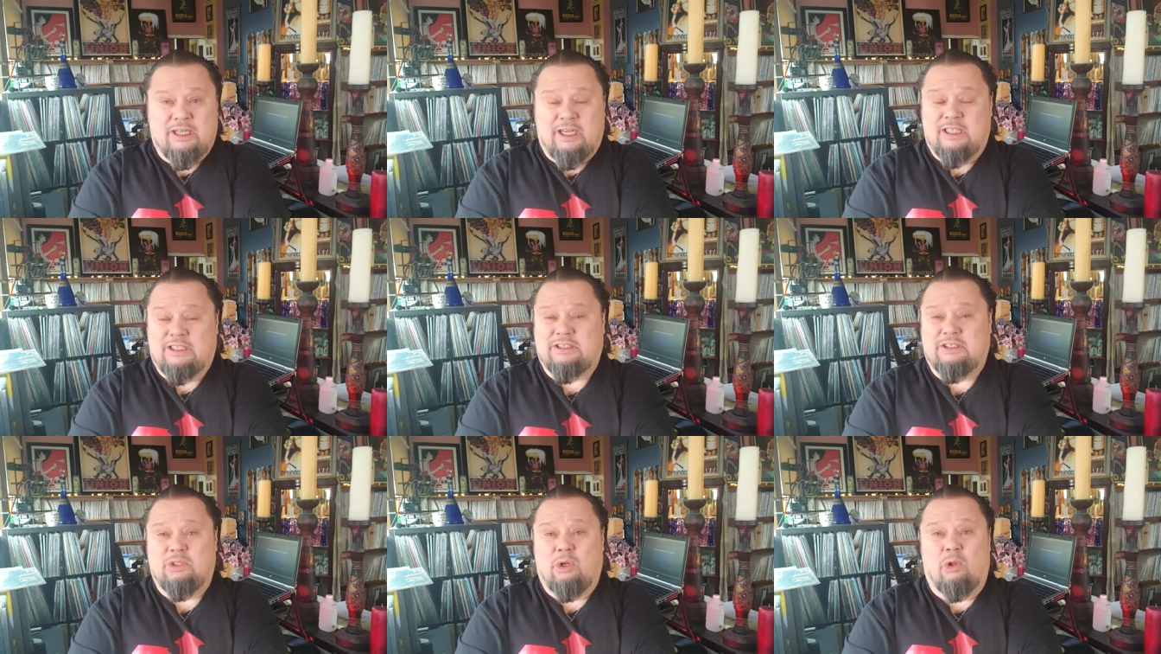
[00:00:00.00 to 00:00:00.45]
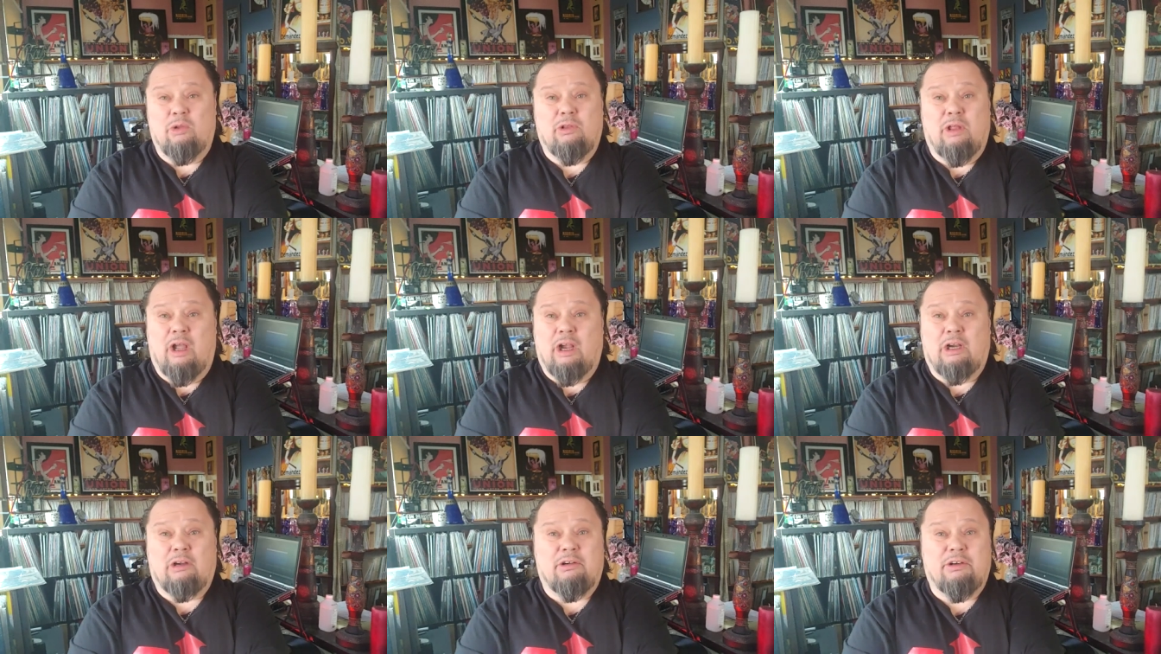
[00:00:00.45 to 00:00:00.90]
it's no
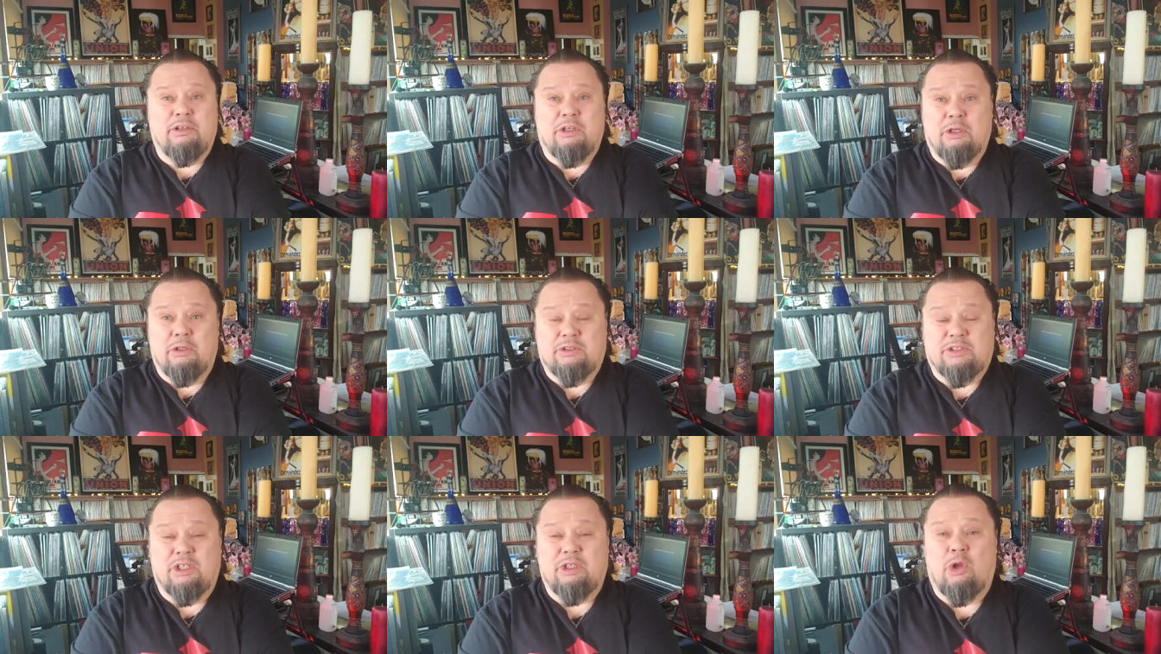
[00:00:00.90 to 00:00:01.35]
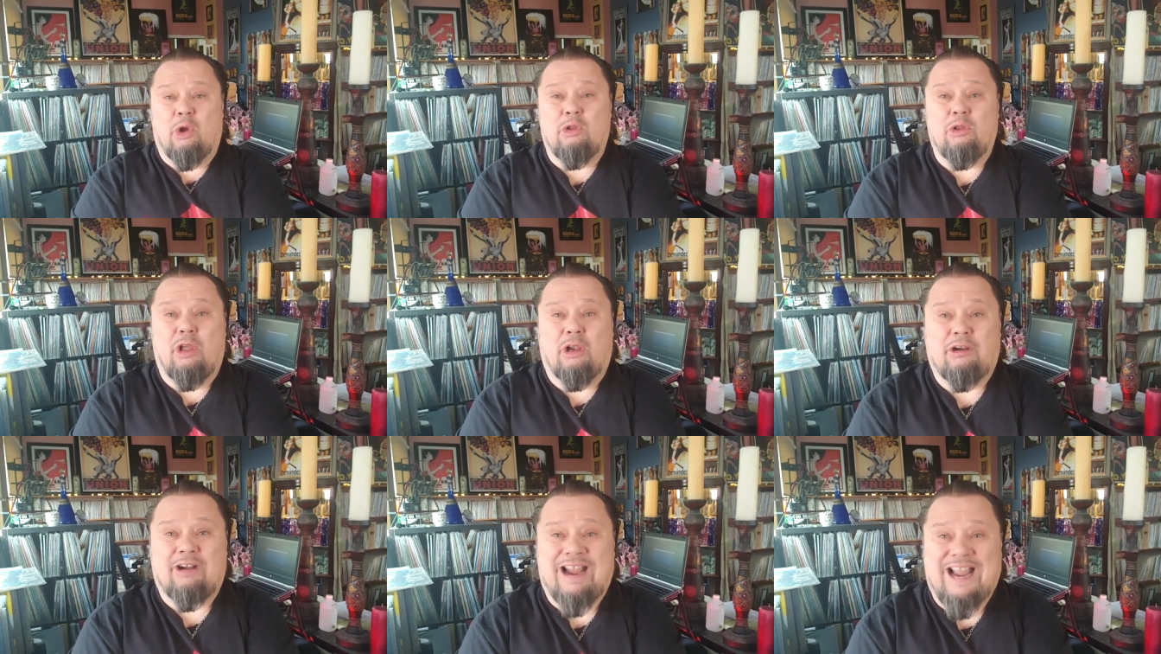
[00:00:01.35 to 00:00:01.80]
longer in use, and no
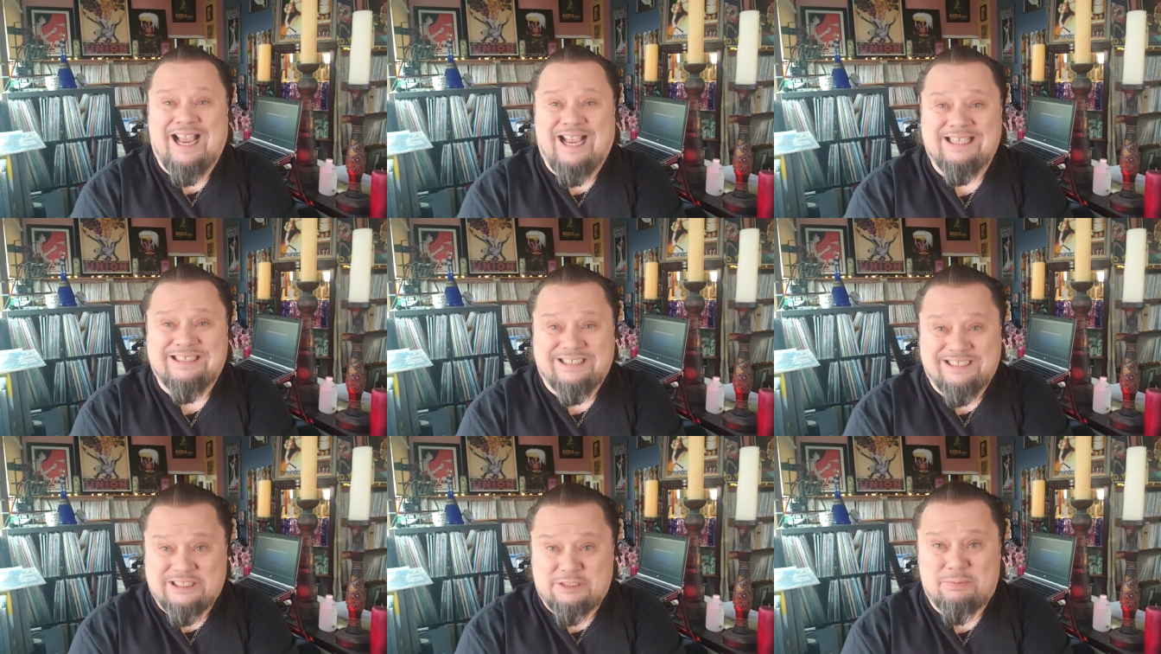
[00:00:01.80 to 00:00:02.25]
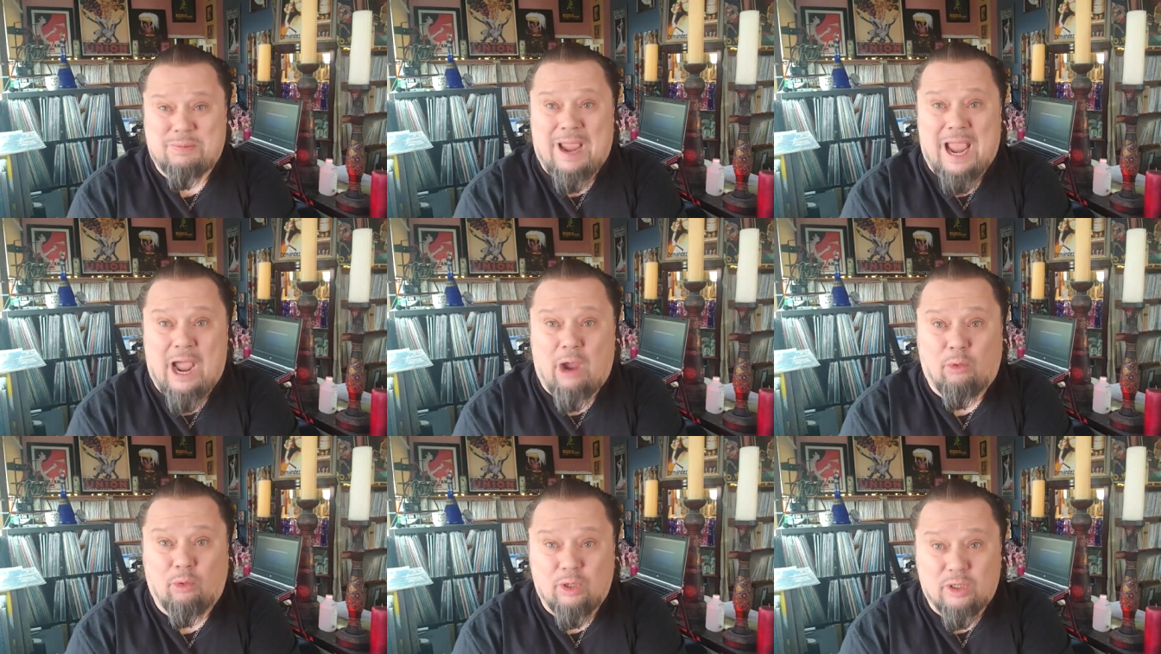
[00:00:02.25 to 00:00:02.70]
longer has its
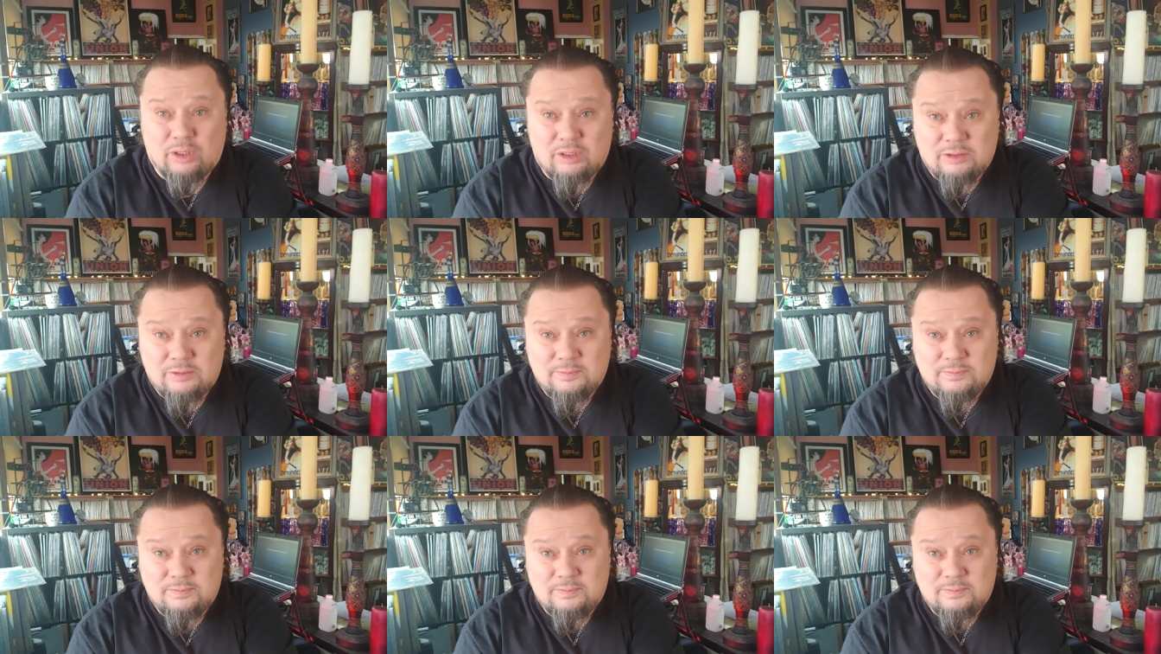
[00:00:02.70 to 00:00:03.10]
power.